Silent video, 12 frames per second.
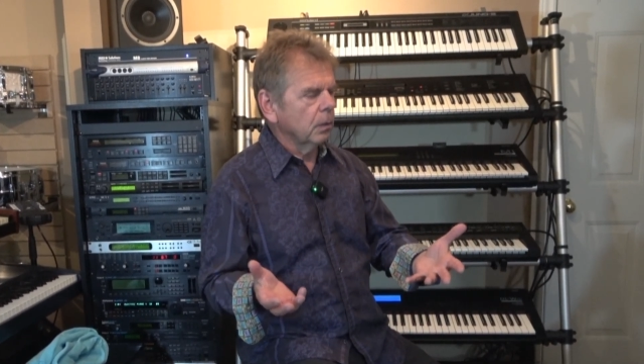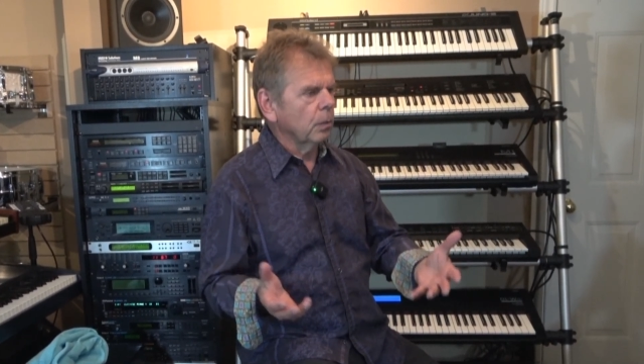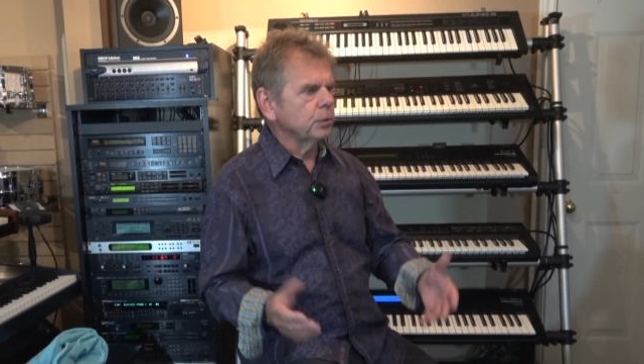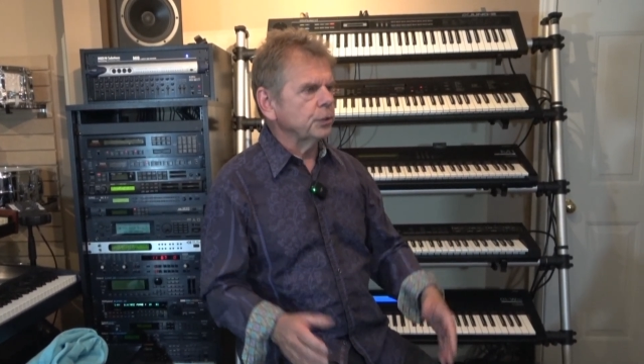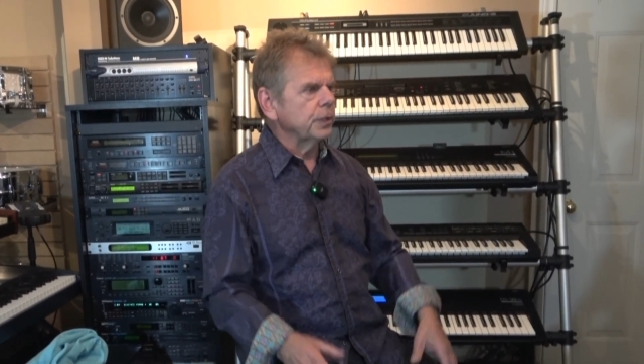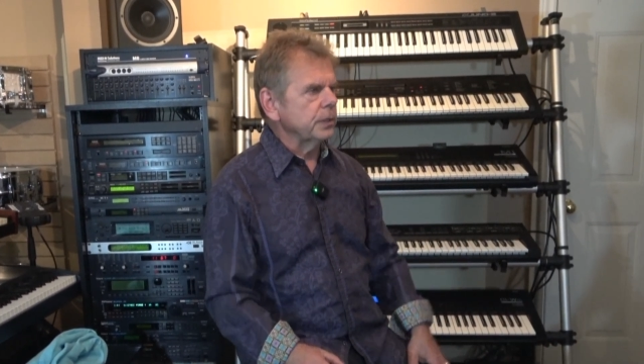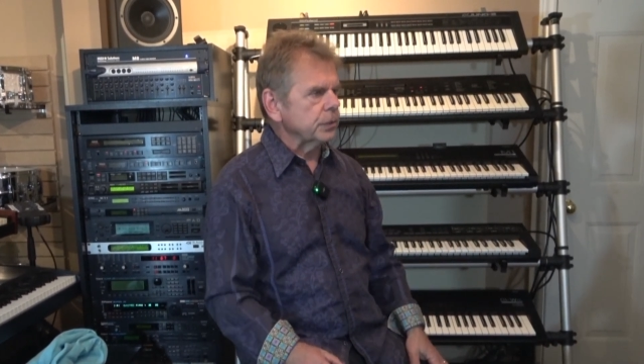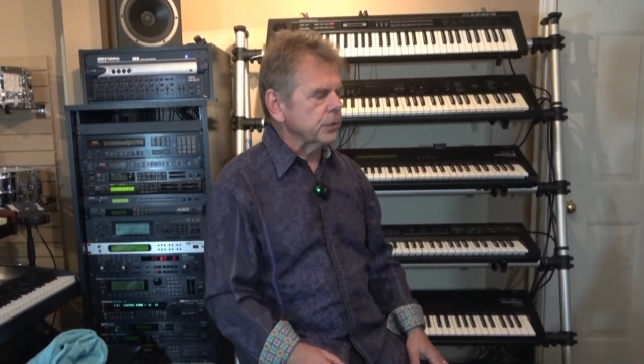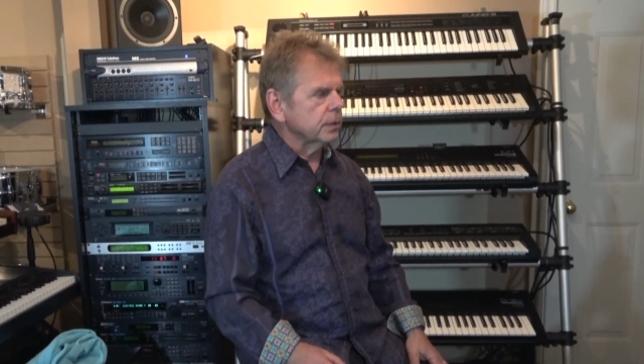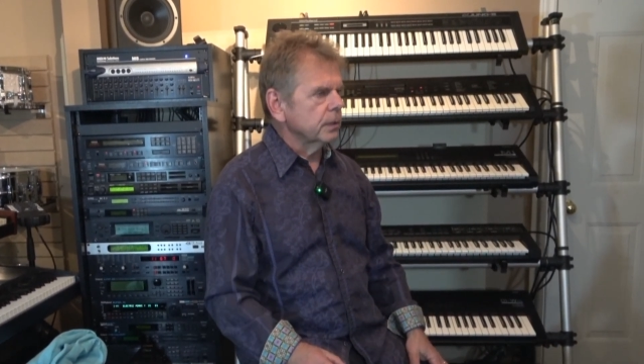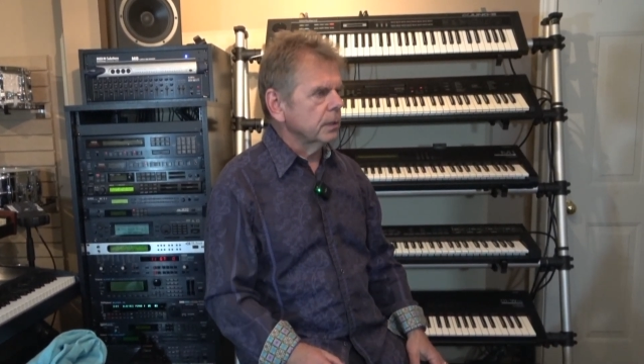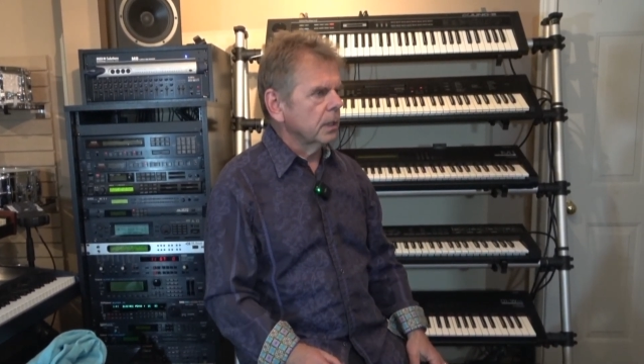oh
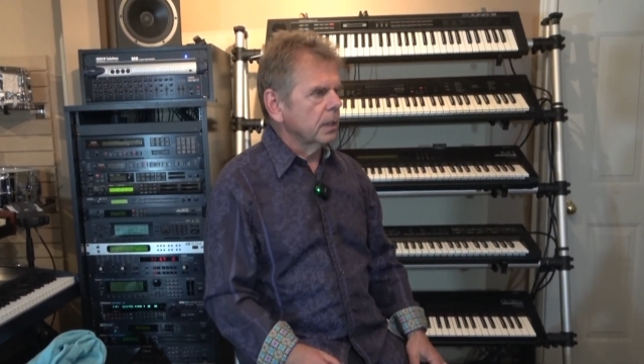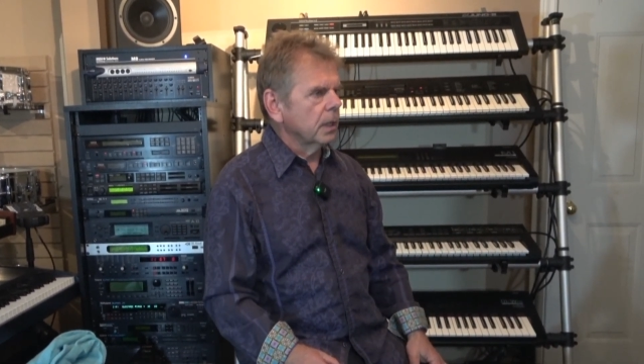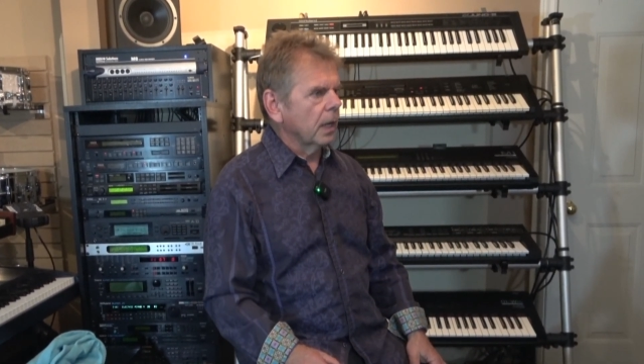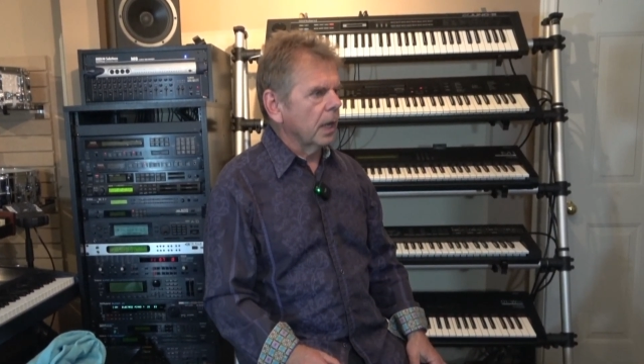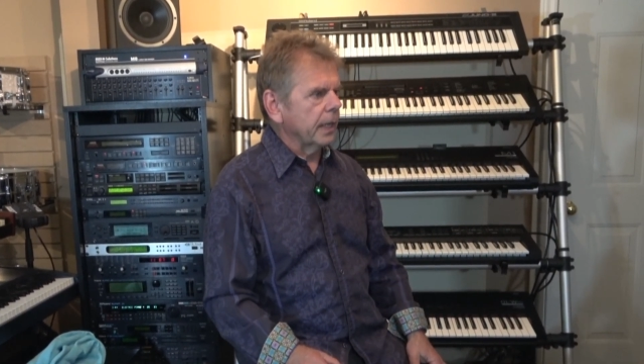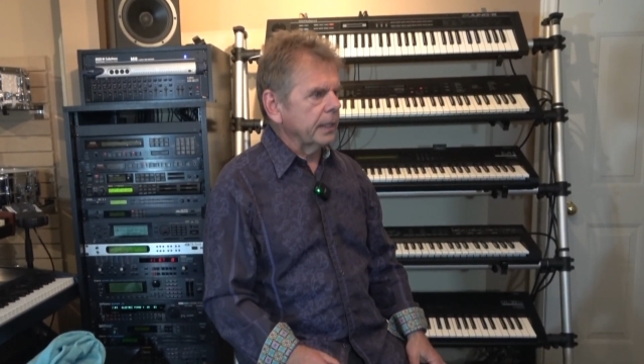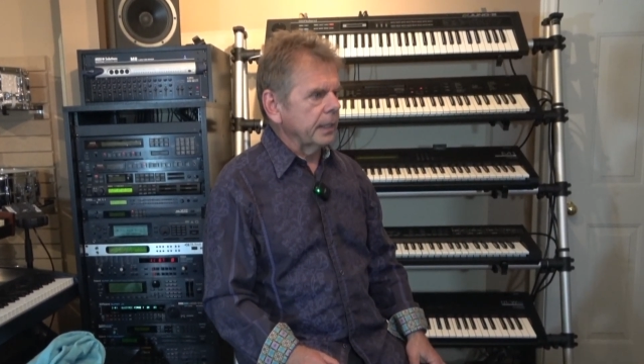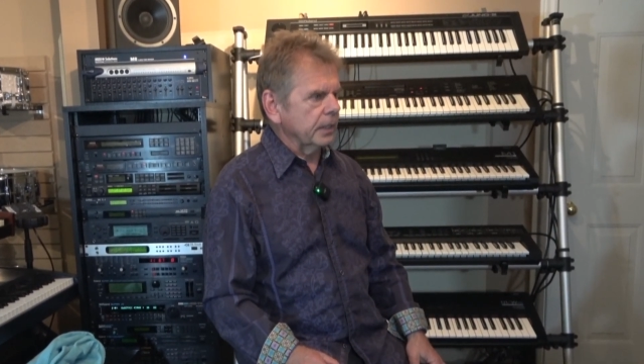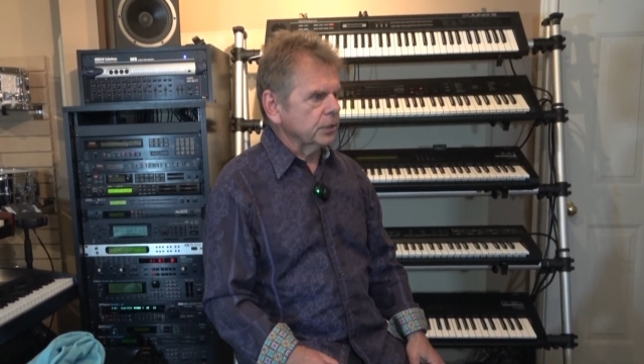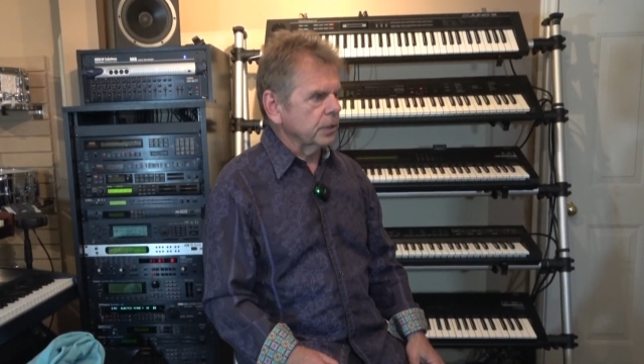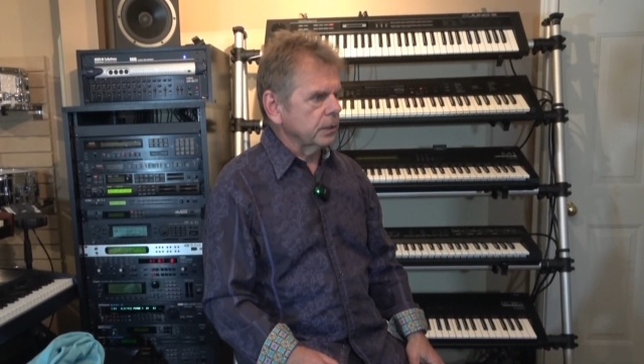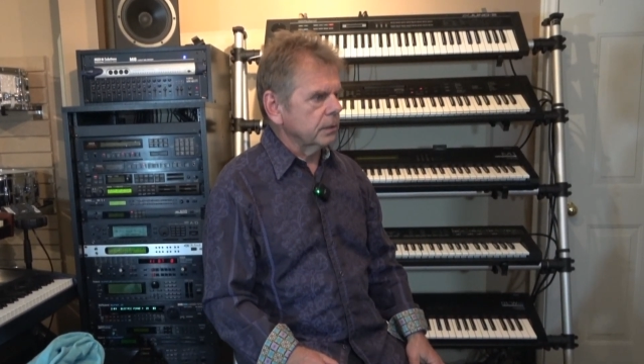geez, I
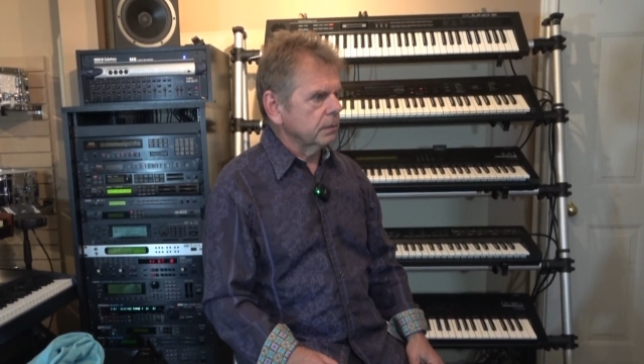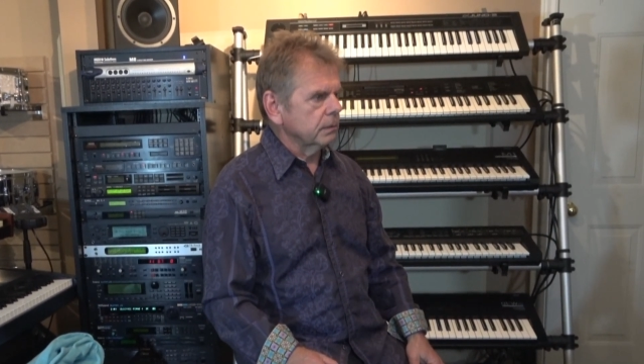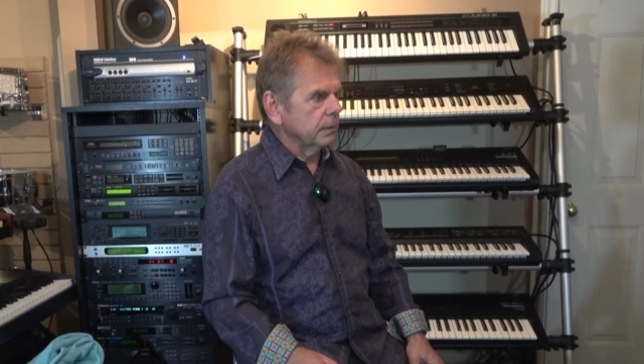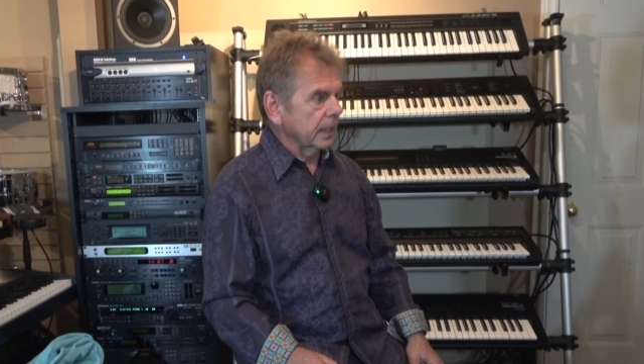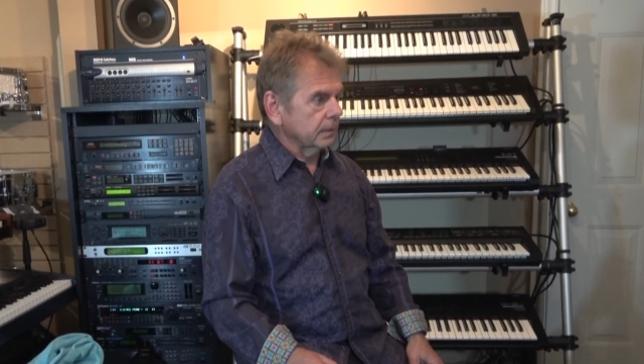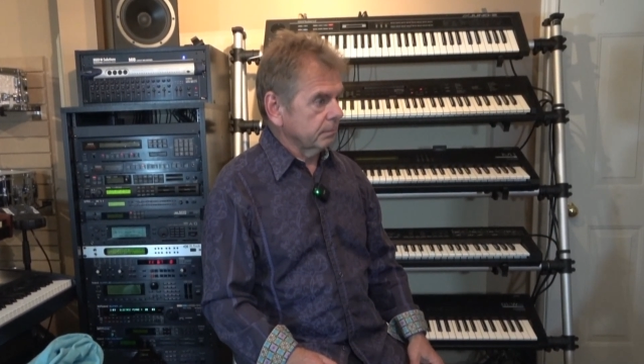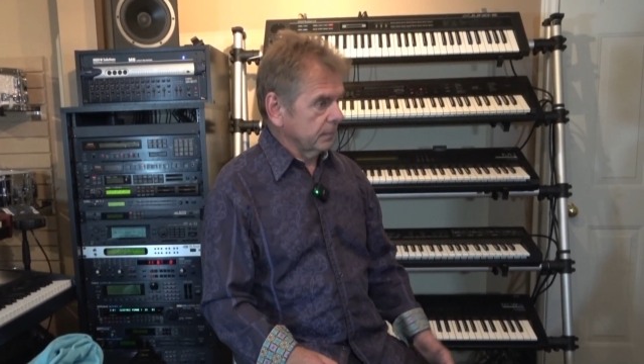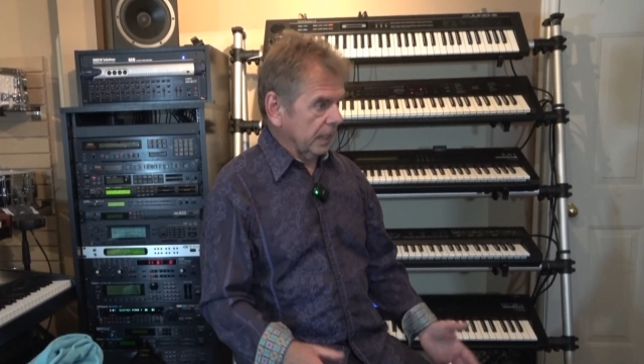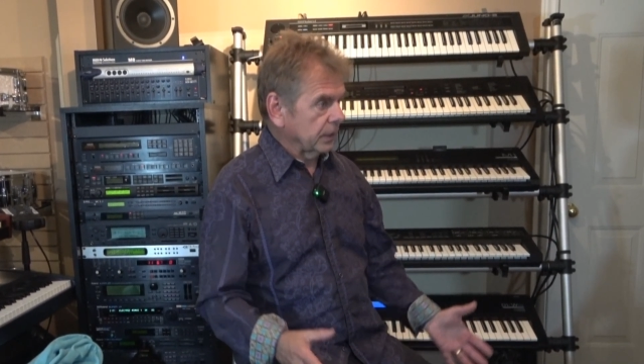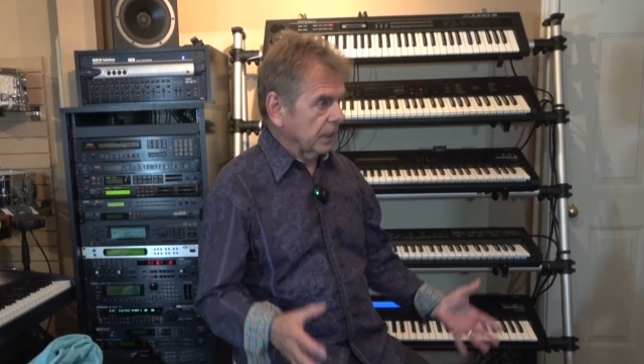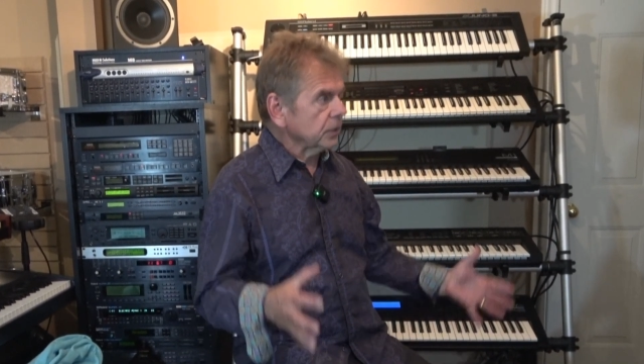guess it